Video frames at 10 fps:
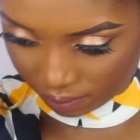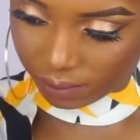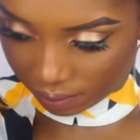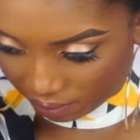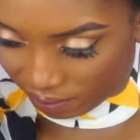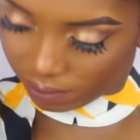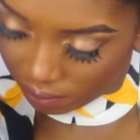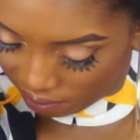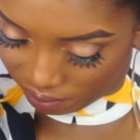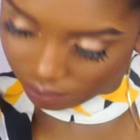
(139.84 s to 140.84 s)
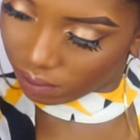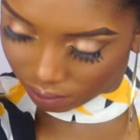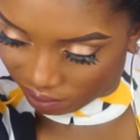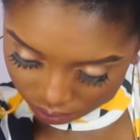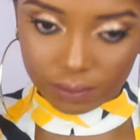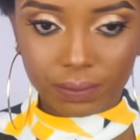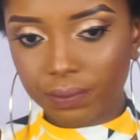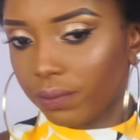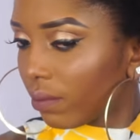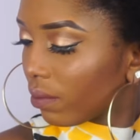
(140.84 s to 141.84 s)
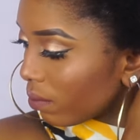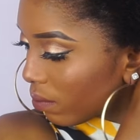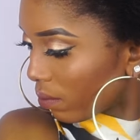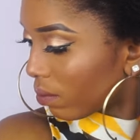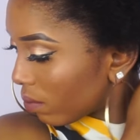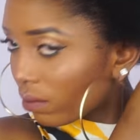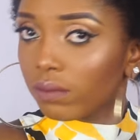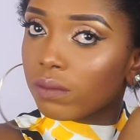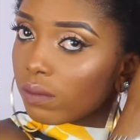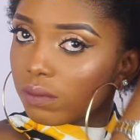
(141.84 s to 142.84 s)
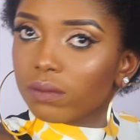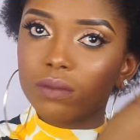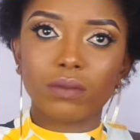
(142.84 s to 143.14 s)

out my hair to make it easier for me